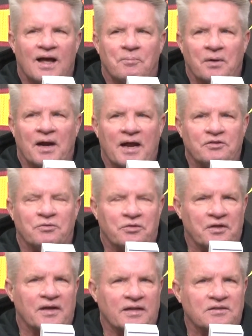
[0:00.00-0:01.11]
but I do
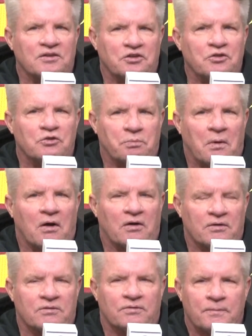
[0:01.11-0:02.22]
think it's a huge part
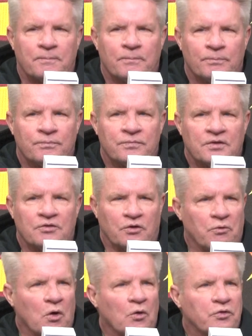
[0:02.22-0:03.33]
of the
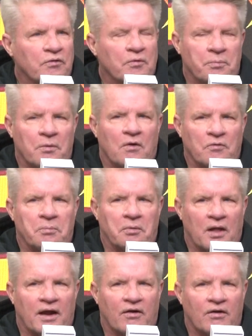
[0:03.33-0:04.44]
growth of a
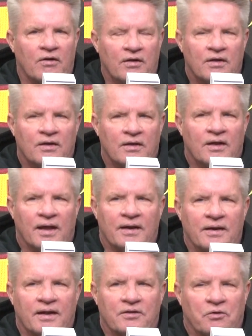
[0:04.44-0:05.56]
player
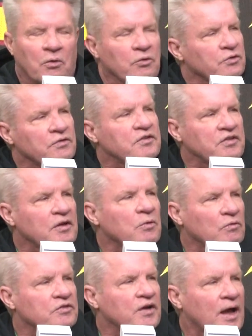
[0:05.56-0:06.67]
and the growth of a team
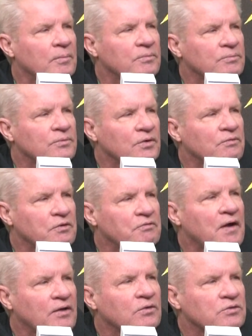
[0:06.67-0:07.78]
over time. If you
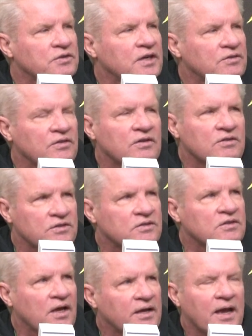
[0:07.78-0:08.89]
find those kids that are just
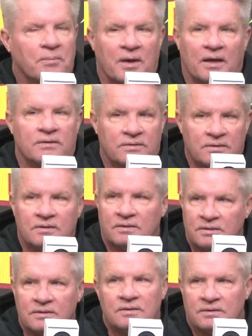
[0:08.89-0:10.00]
like, hey man,
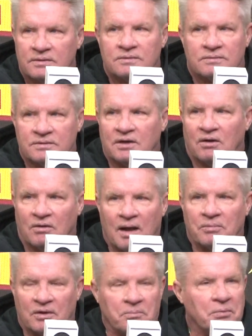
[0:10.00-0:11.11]
I'm
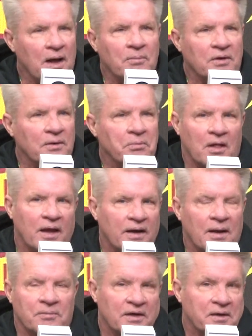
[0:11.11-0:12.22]
gonna play and
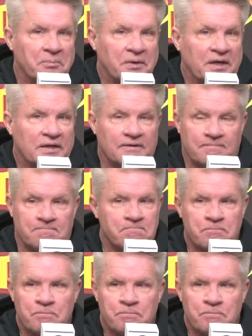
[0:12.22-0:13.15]
I'm gonna compete, and